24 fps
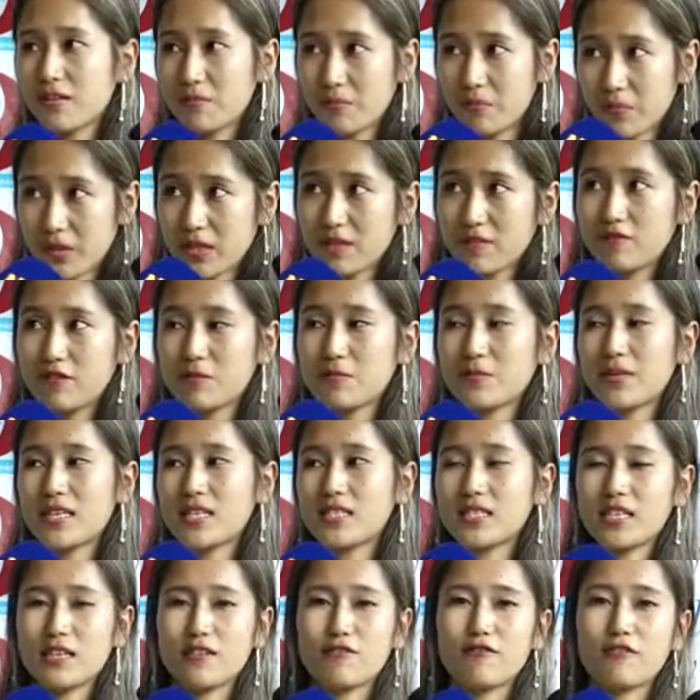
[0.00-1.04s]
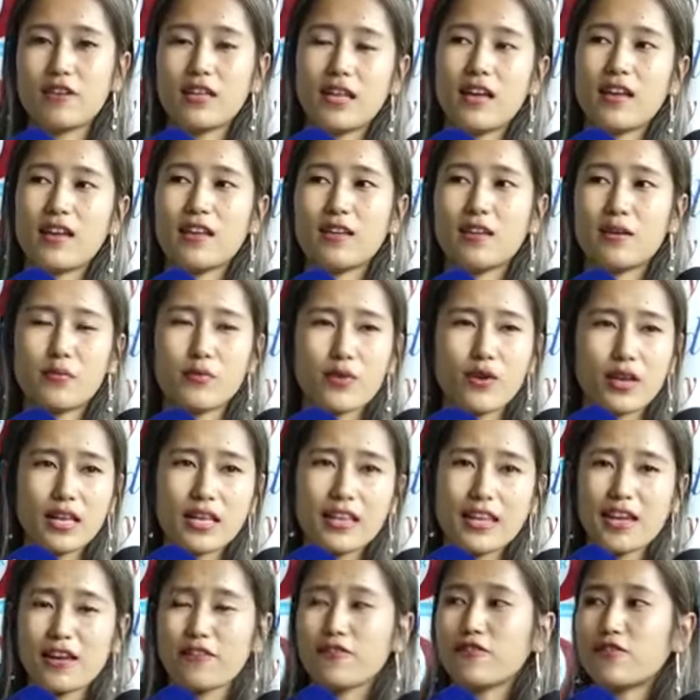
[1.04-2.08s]
believed in myself, and I'm really
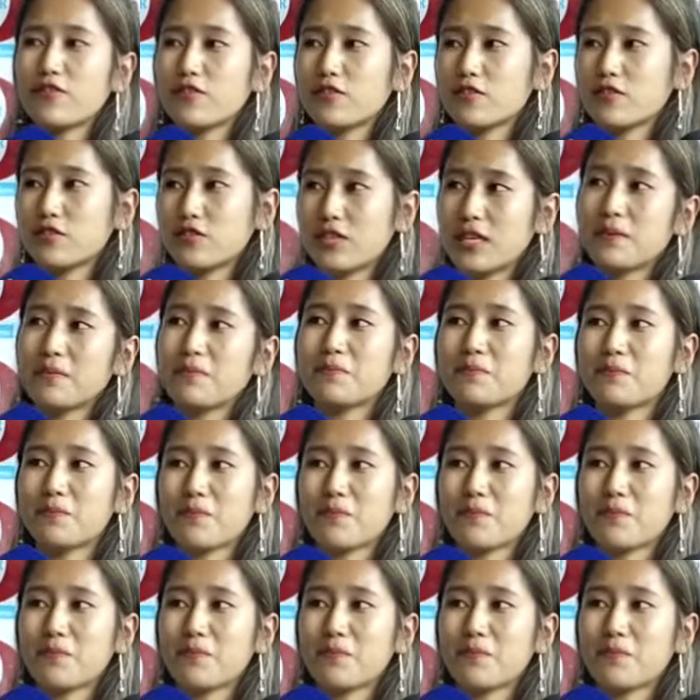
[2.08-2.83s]
thankful to them.